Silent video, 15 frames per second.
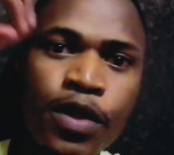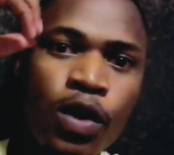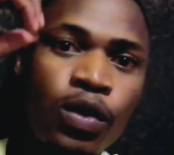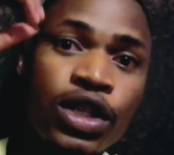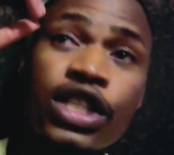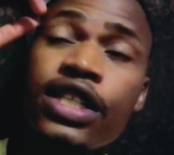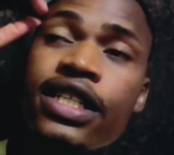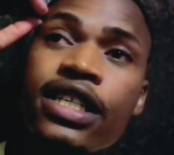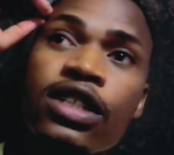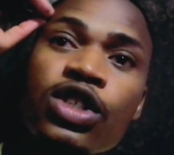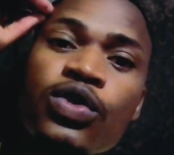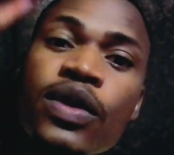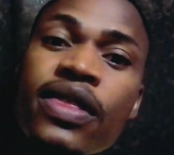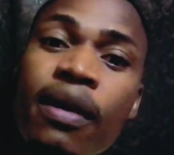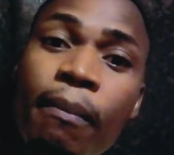which
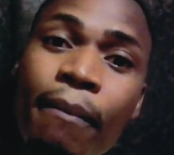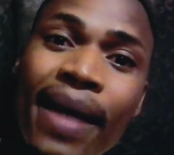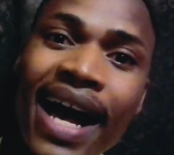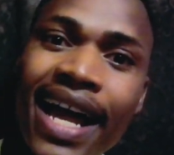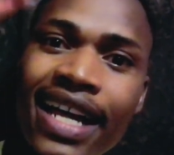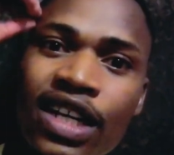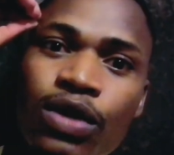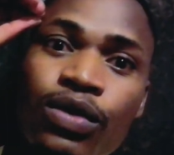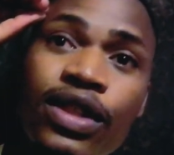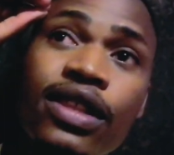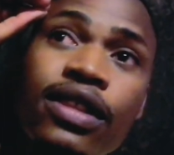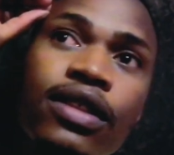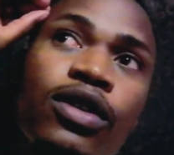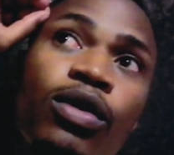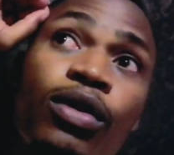deals with the mind,
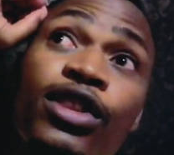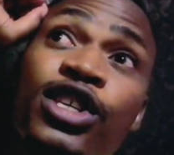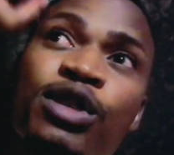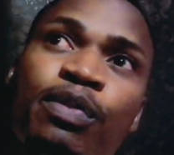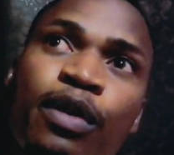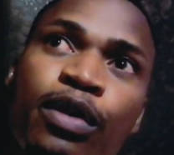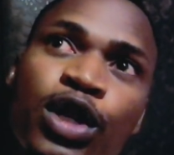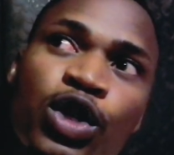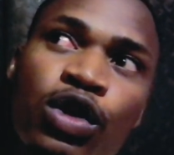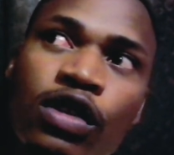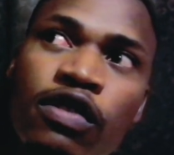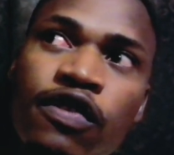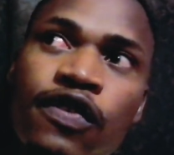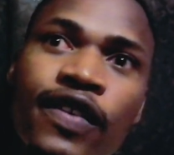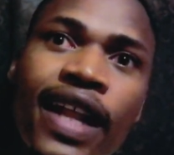with spiritual
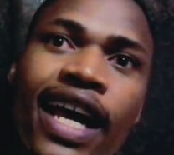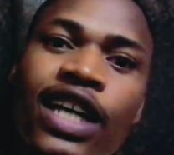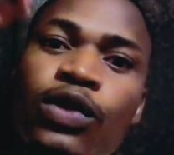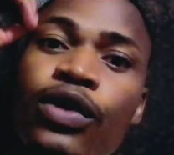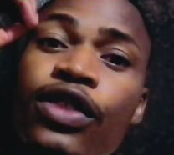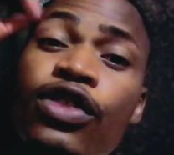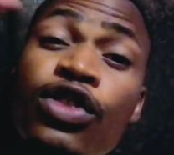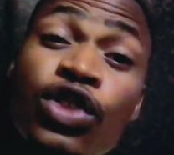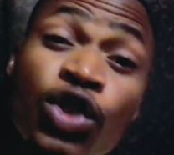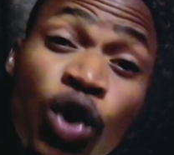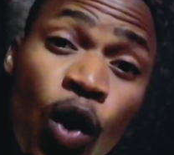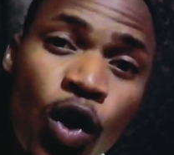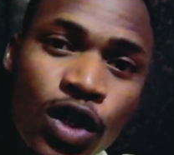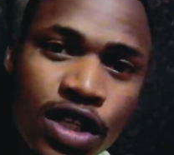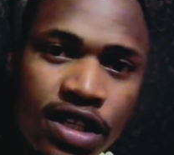flight, with
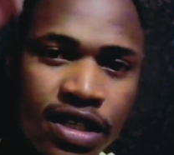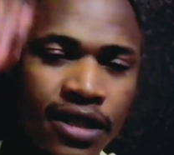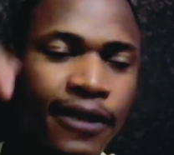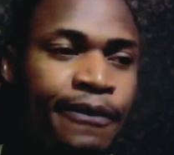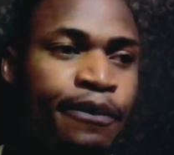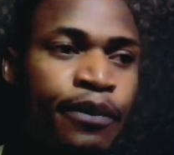thoughts.